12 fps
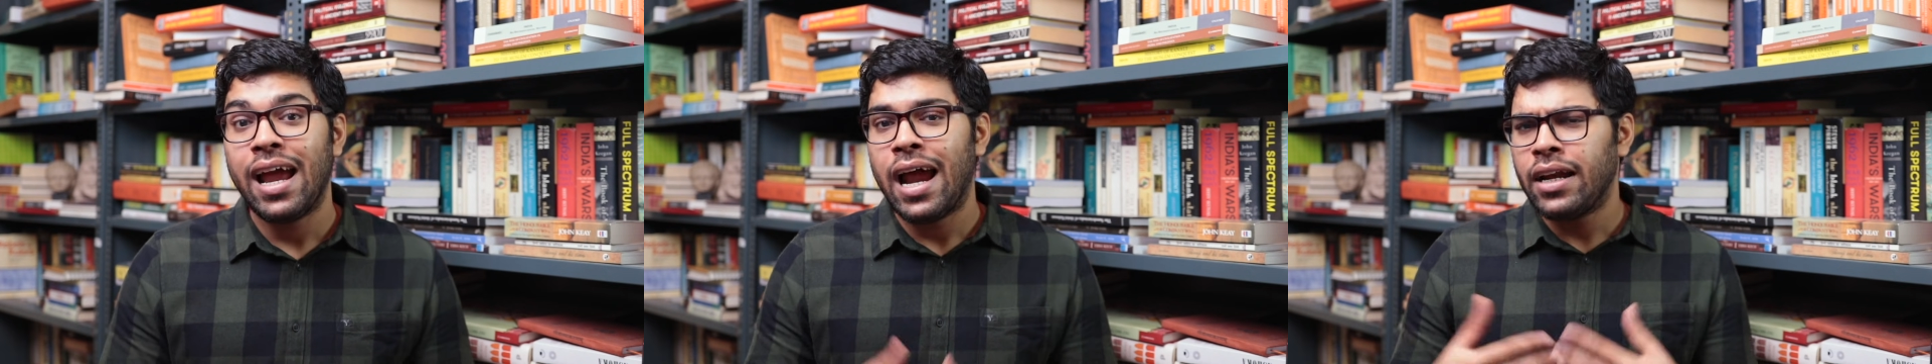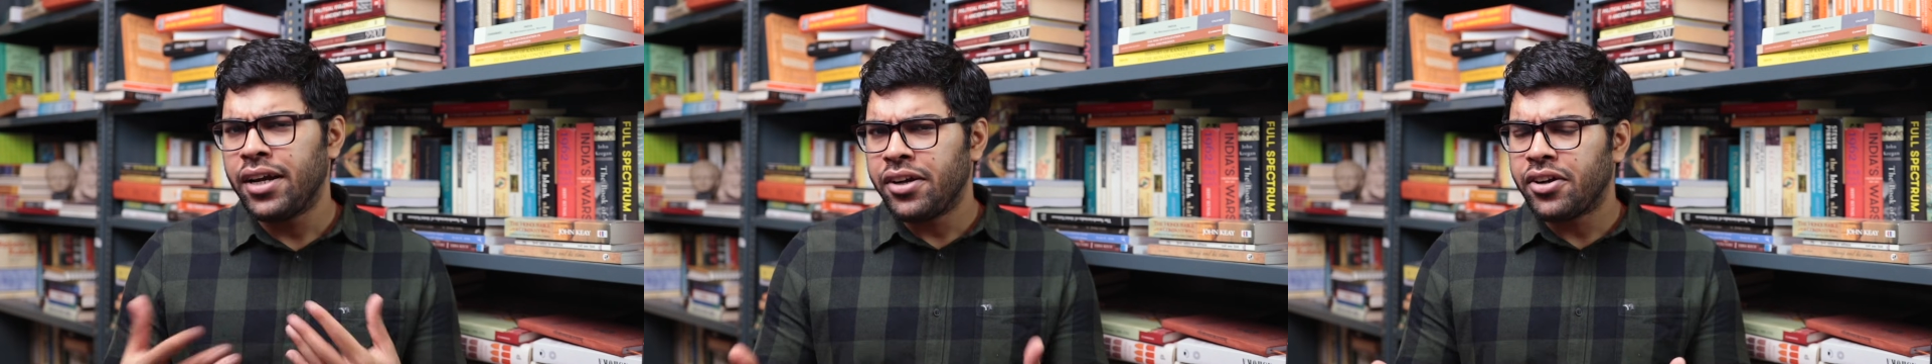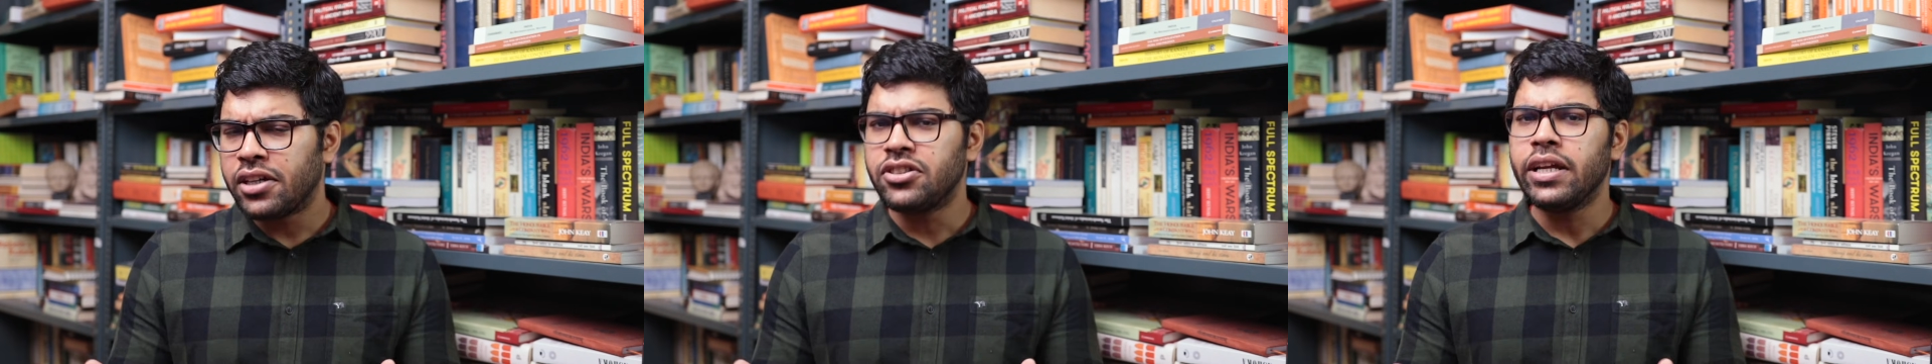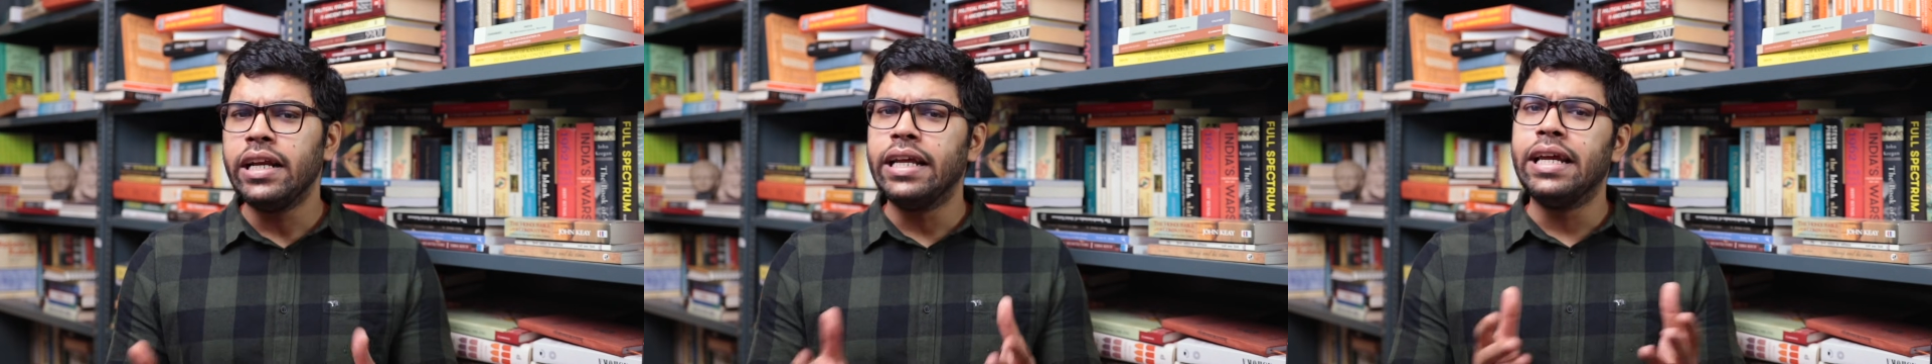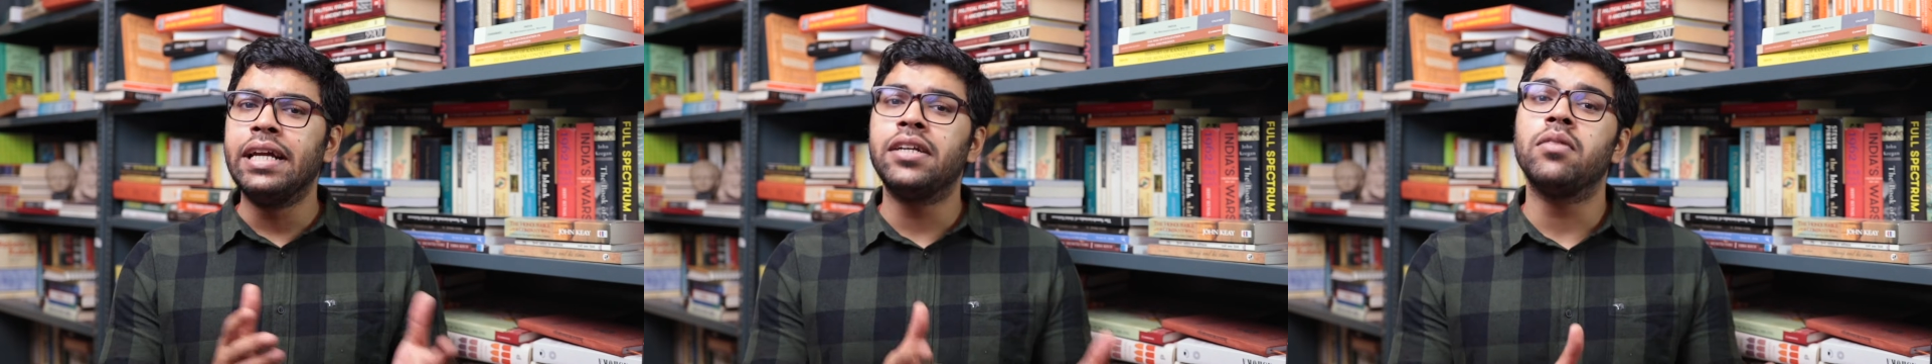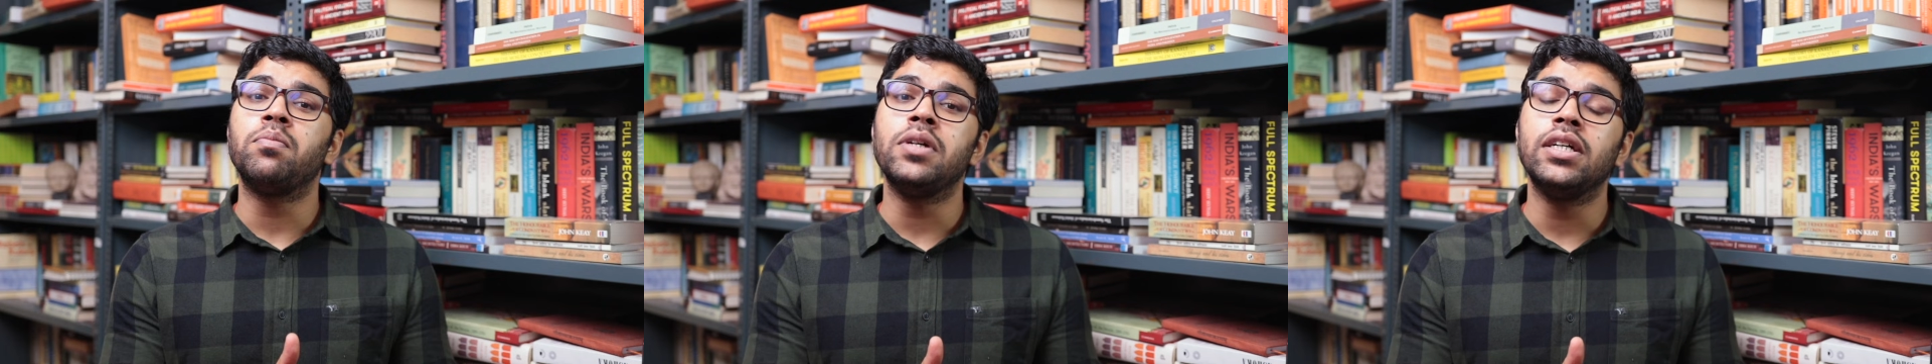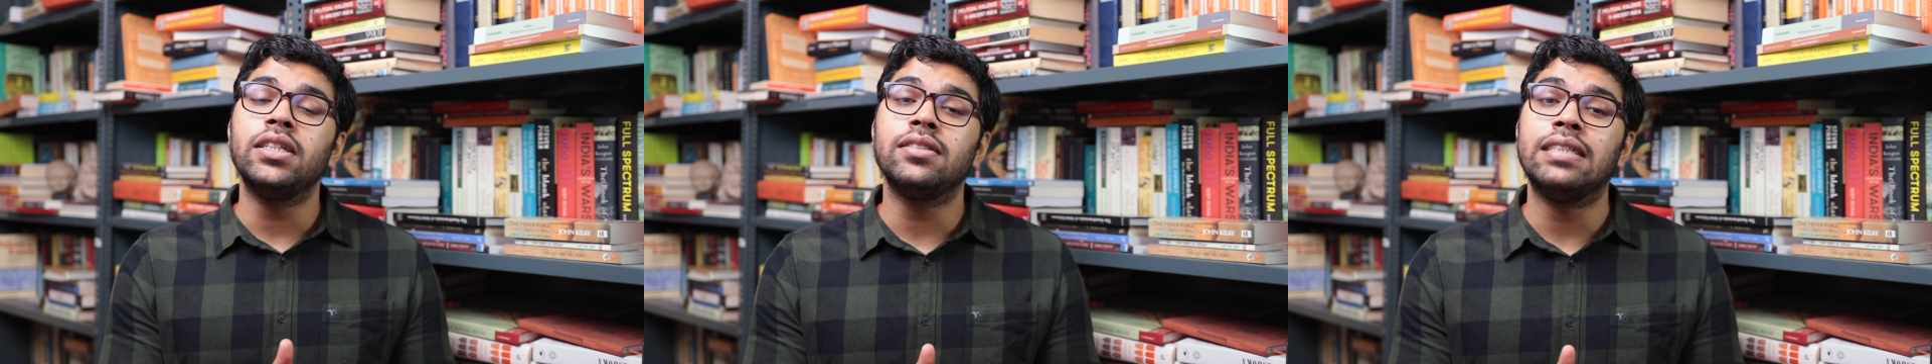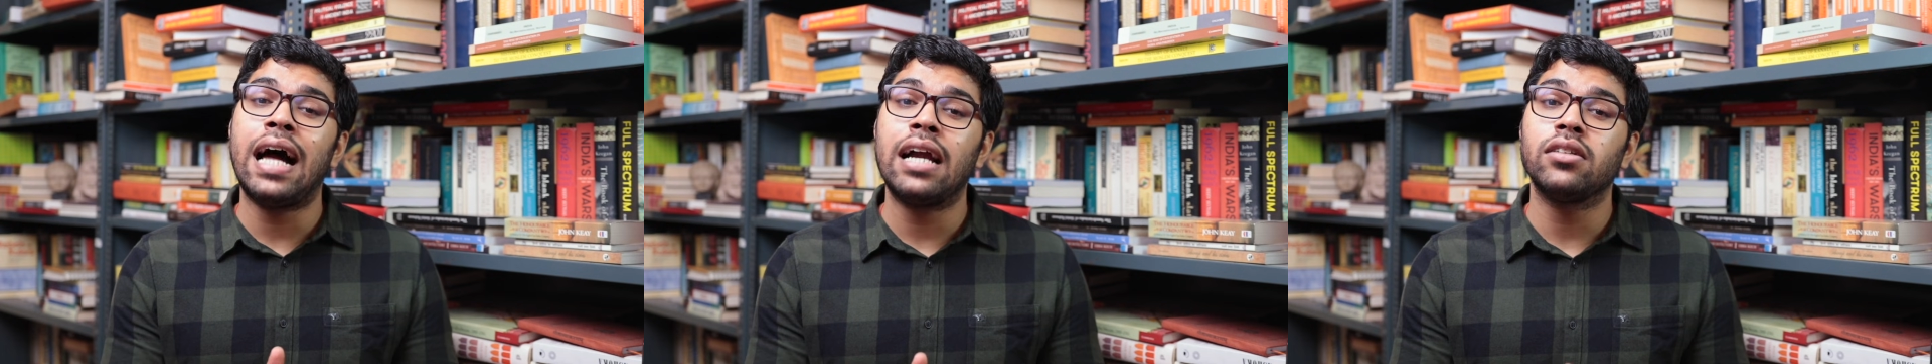And interestingly, it appears
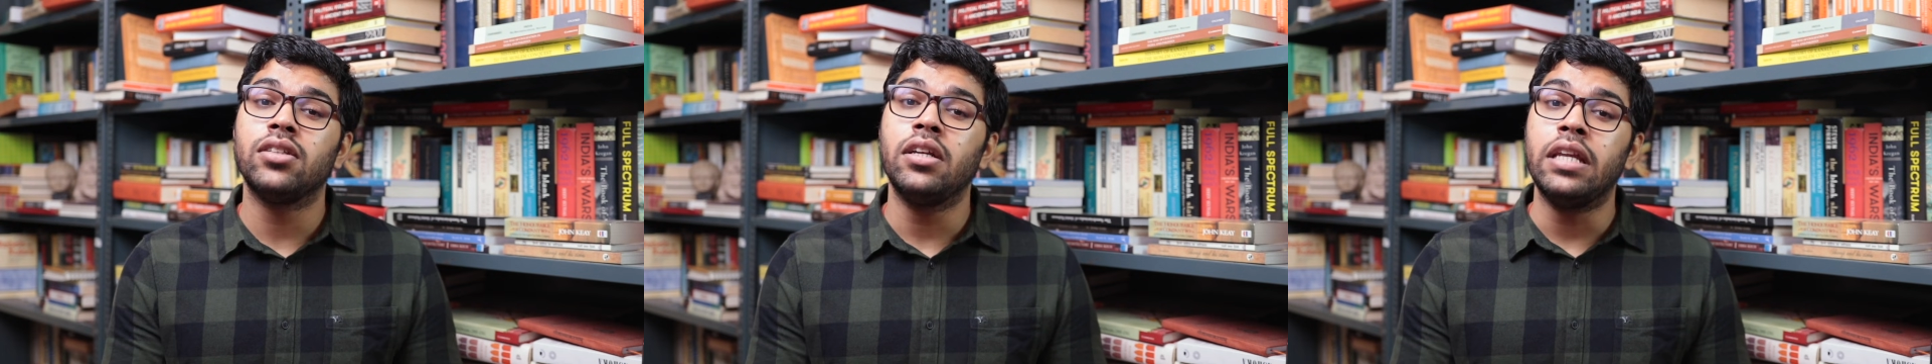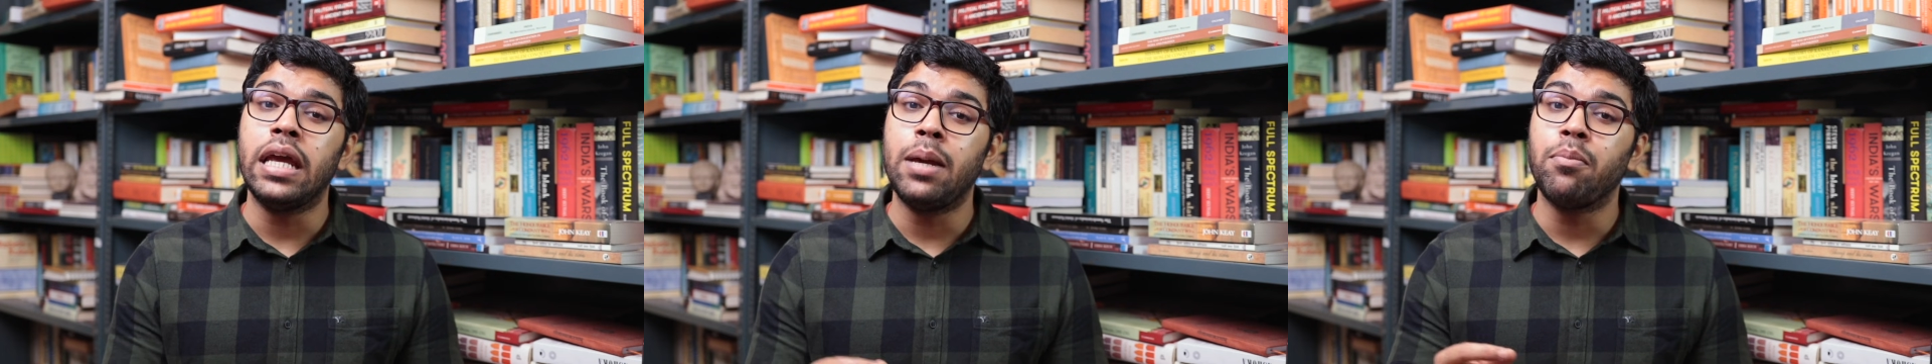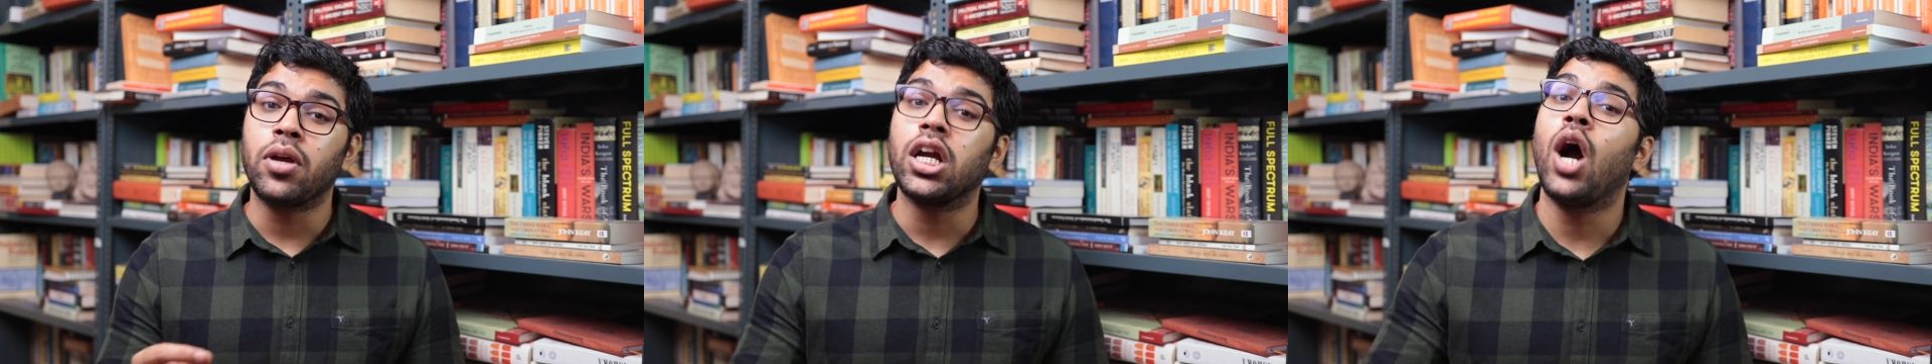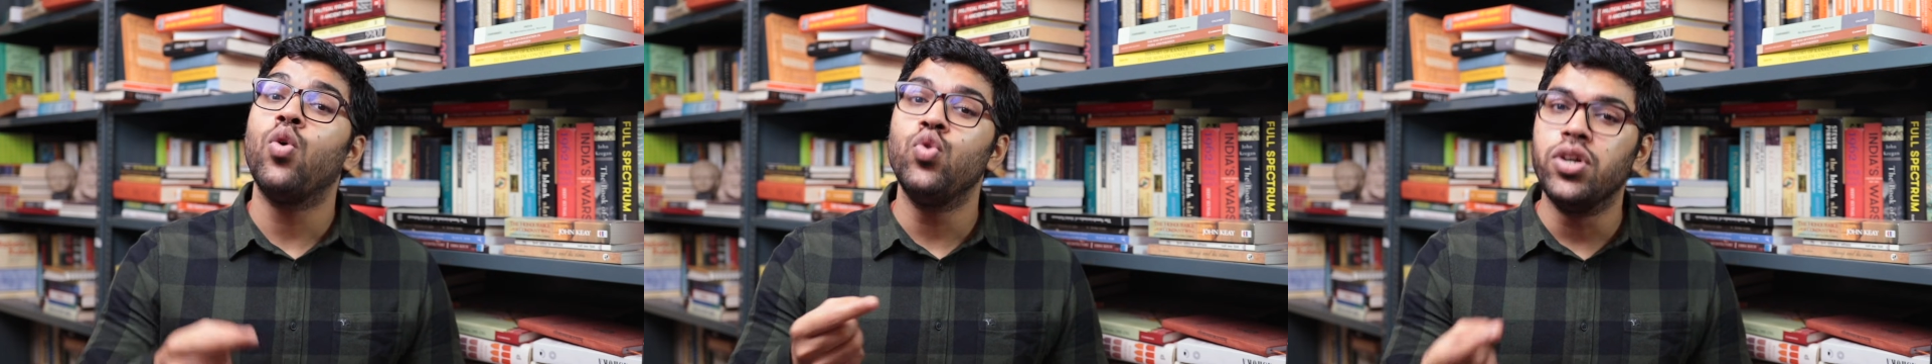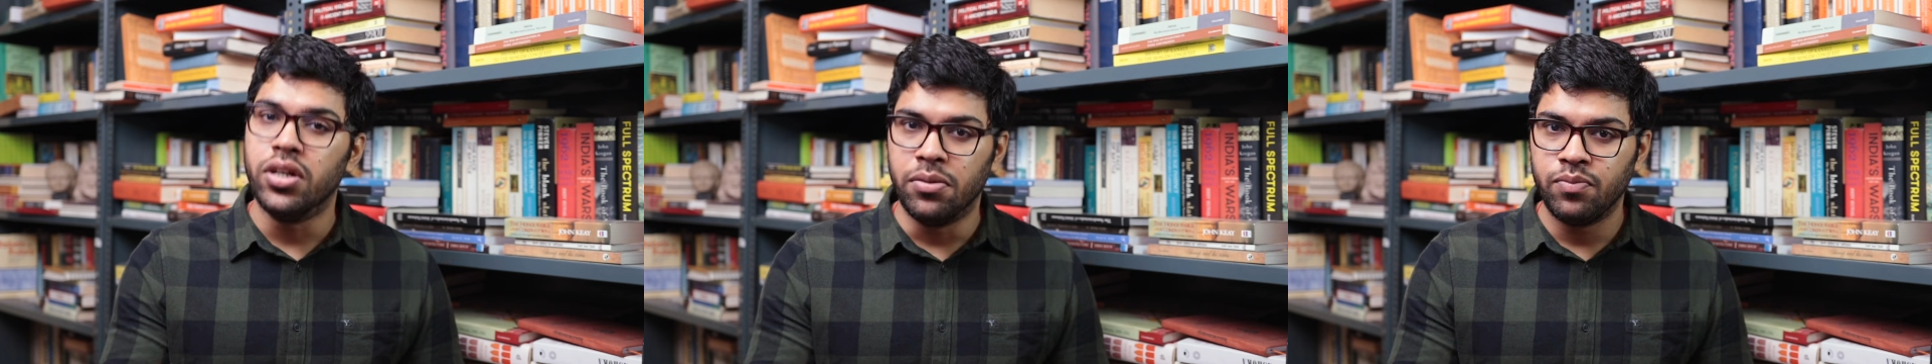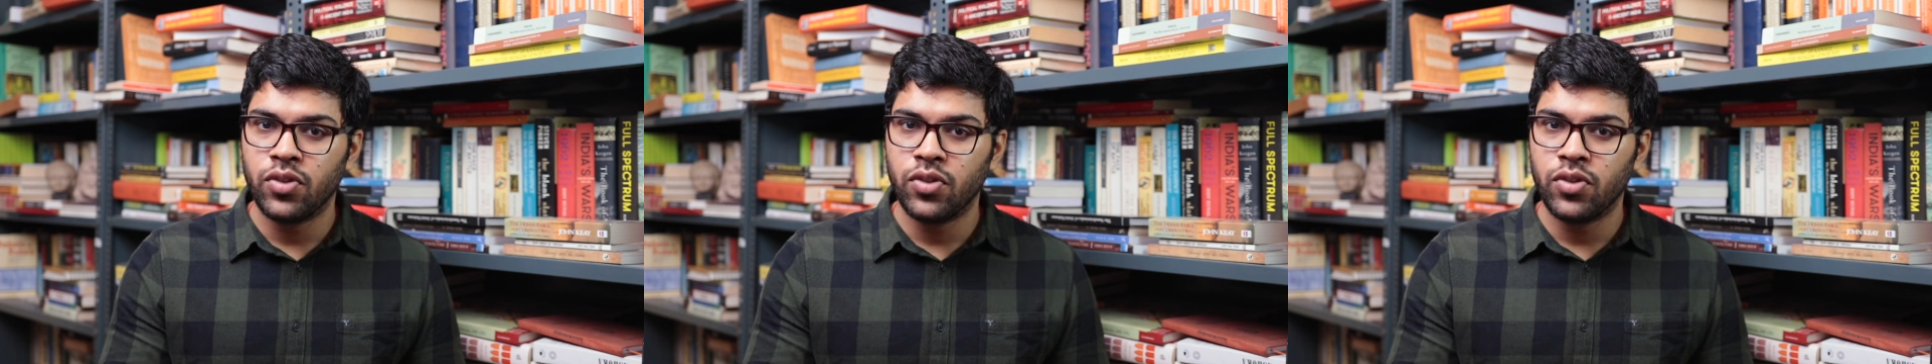that the name Gaud,